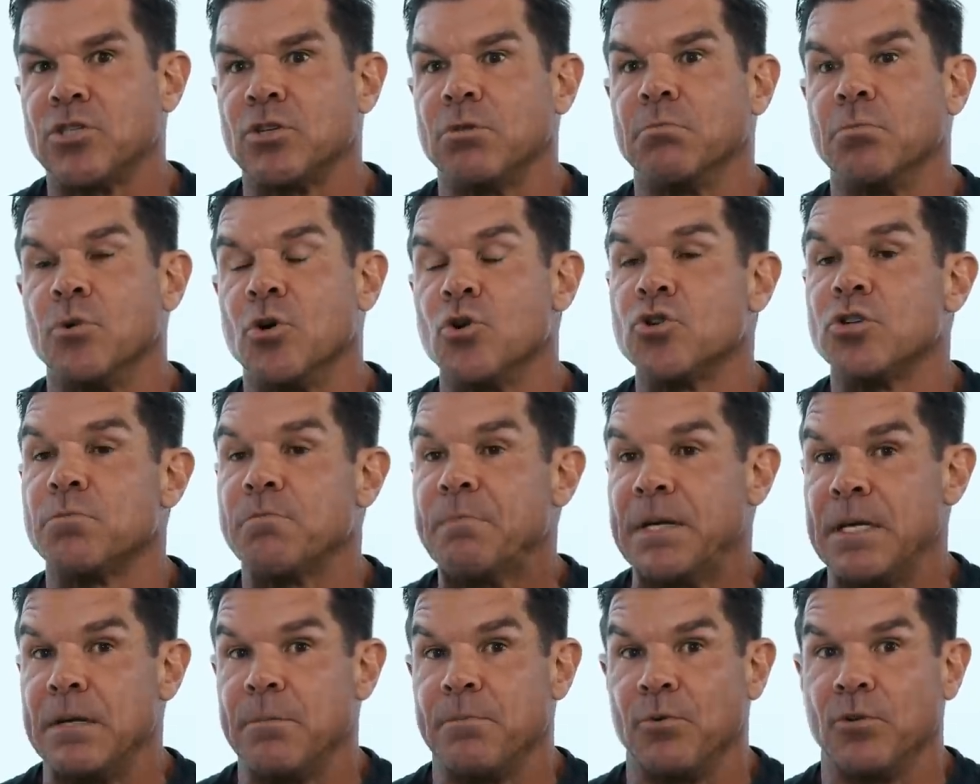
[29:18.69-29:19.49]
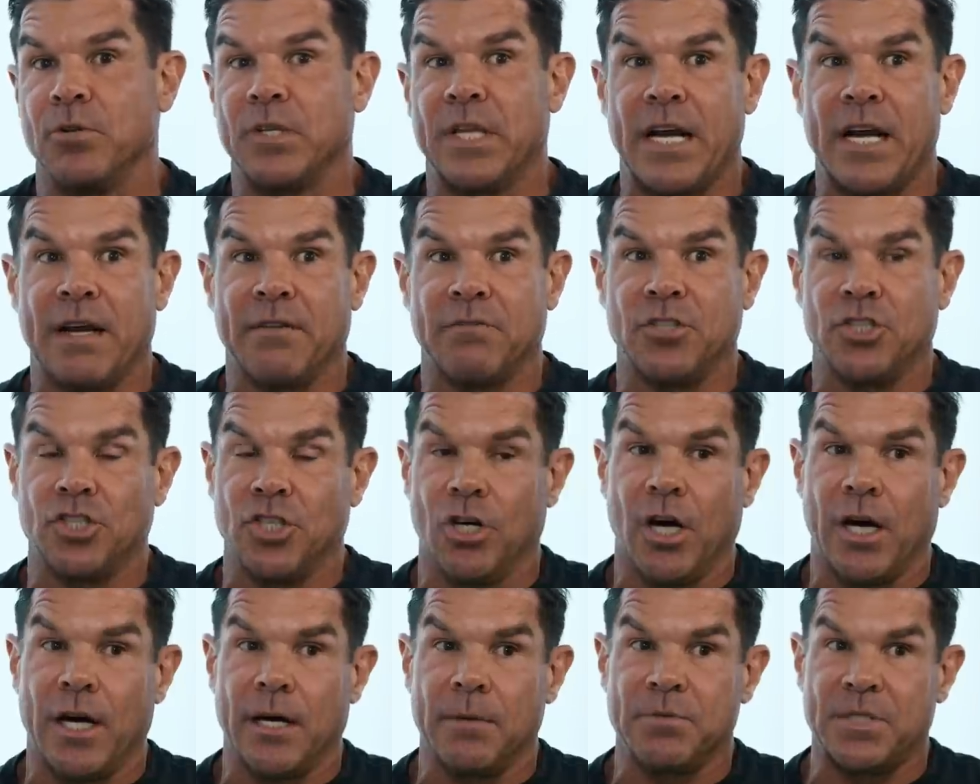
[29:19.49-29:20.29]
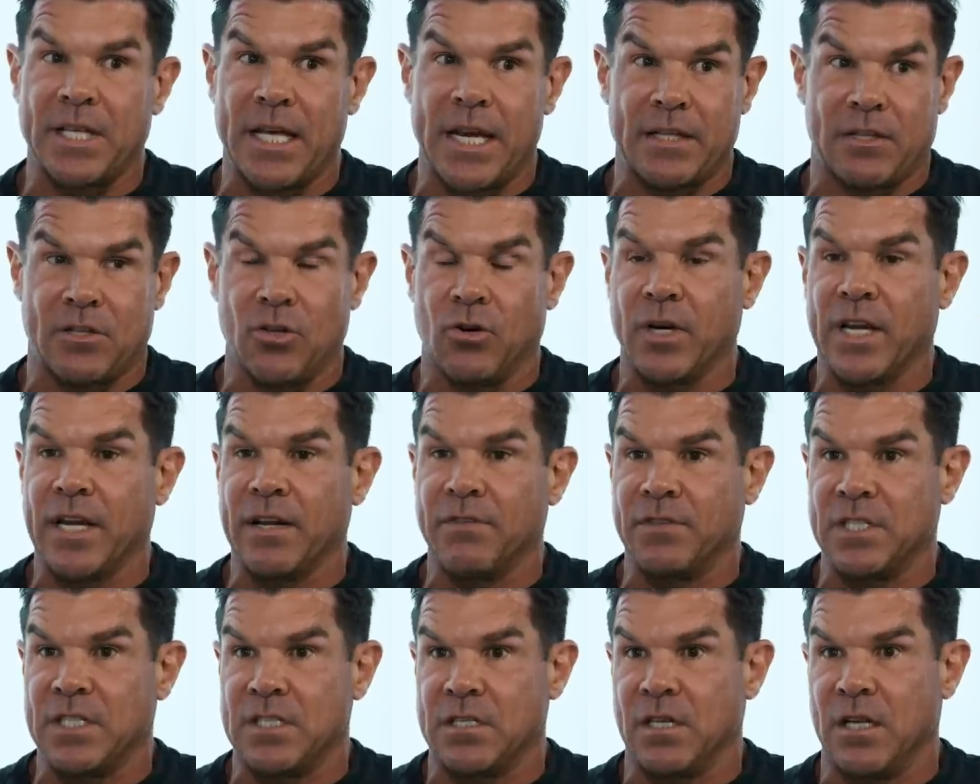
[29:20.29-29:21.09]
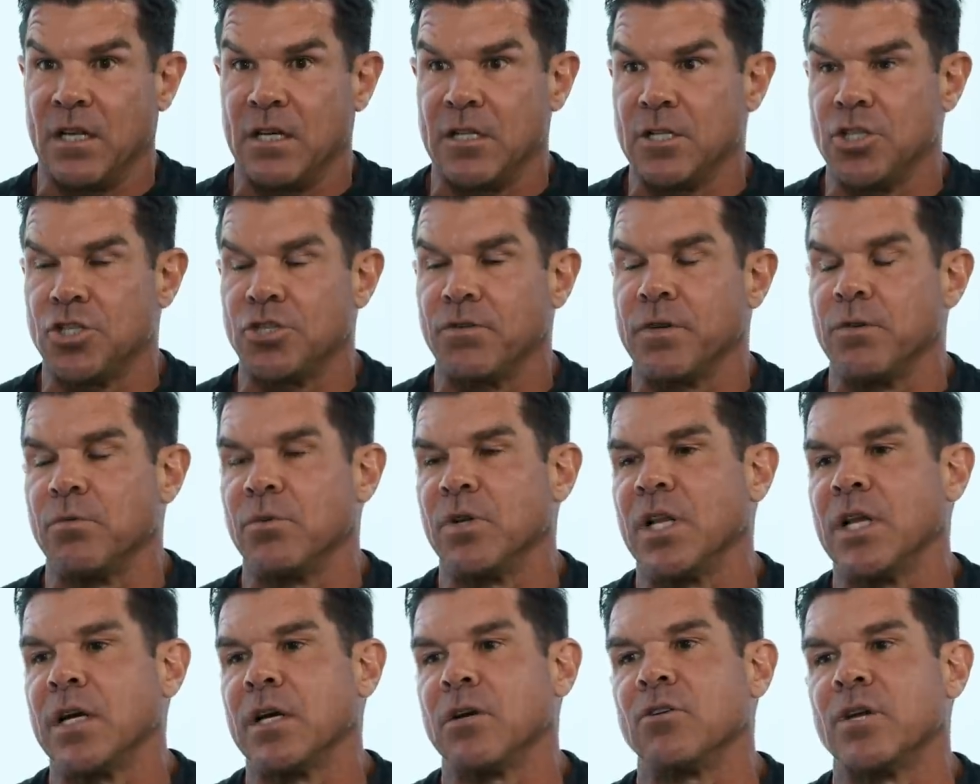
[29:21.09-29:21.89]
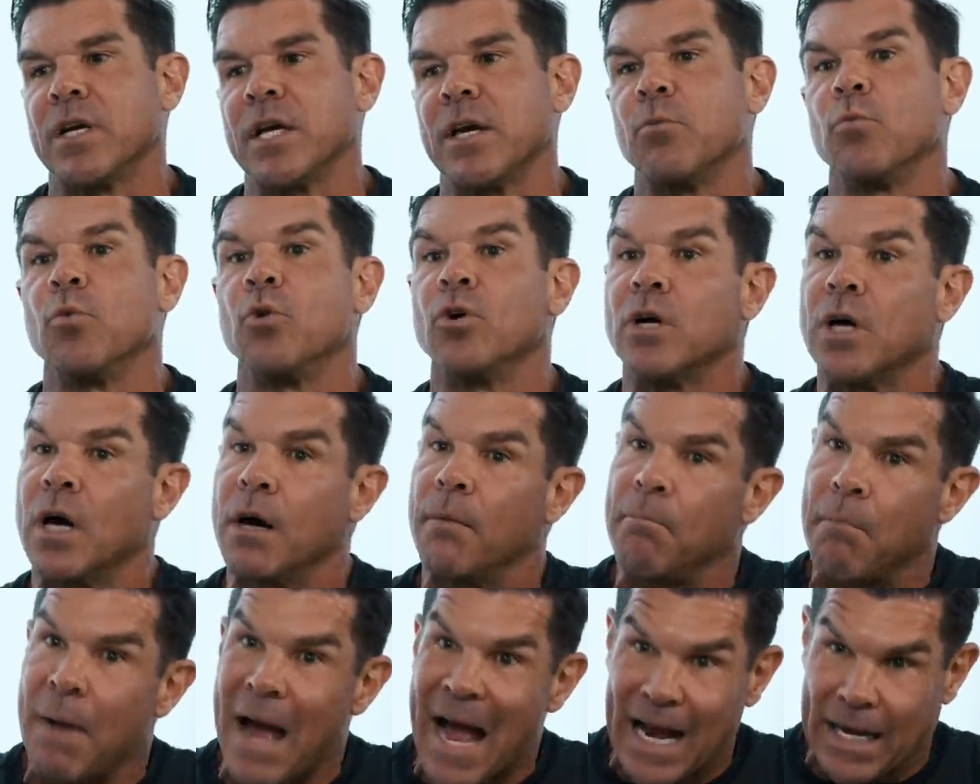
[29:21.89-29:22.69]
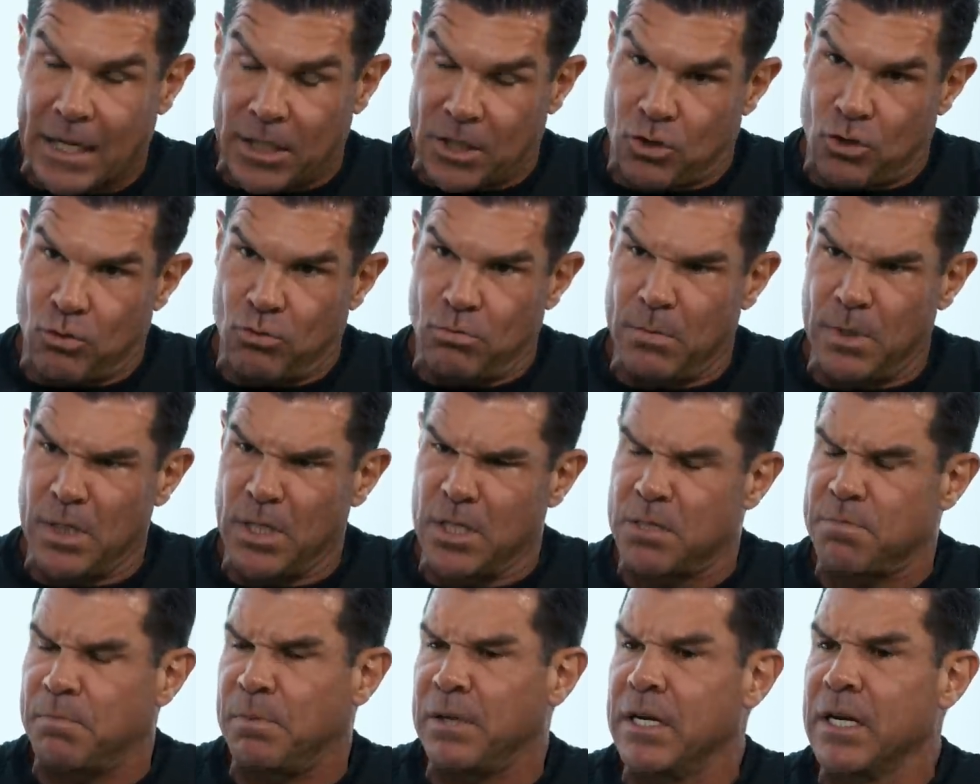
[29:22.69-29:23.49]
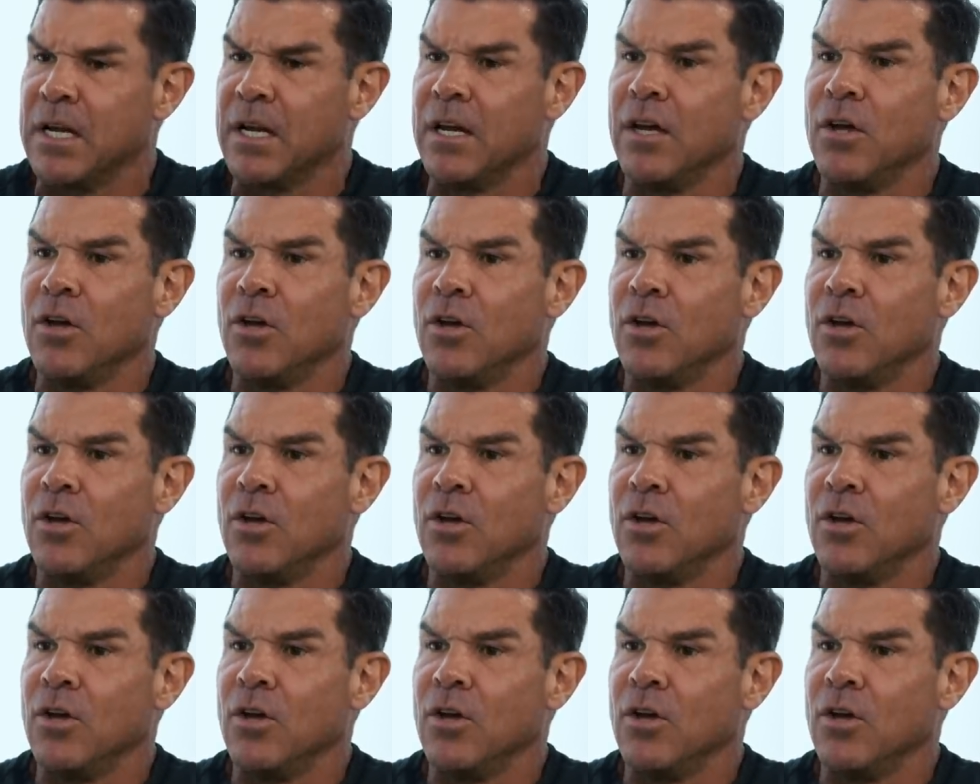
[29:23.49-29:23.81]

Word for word: So most people that have jobs that don't have this luxury will like, okay, we'll come back in two months. But as